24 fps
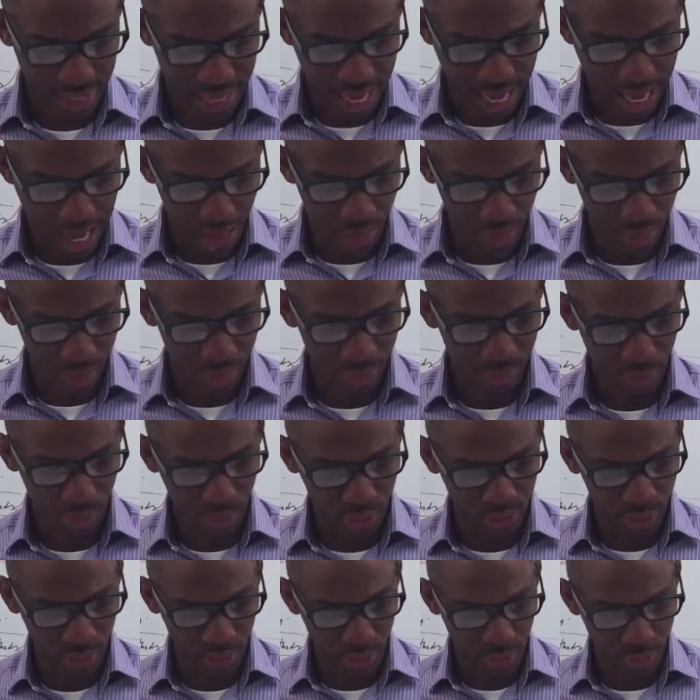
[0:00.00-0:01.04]
how
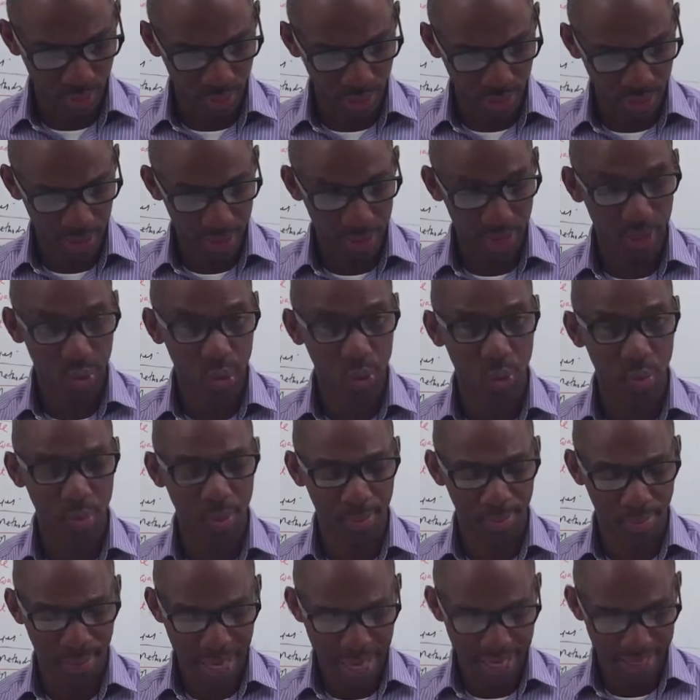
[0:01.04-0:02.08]
project communications will be
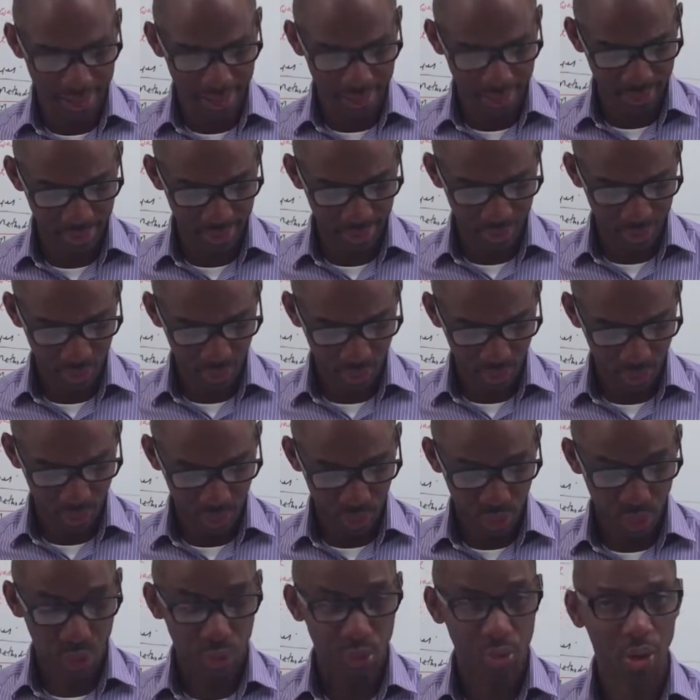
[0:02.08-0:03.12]
planned,
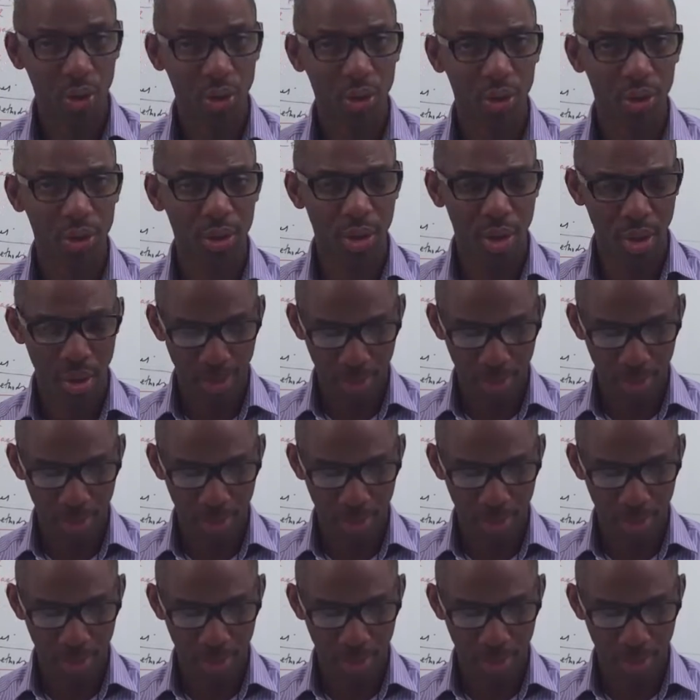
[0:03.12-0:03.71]
structured,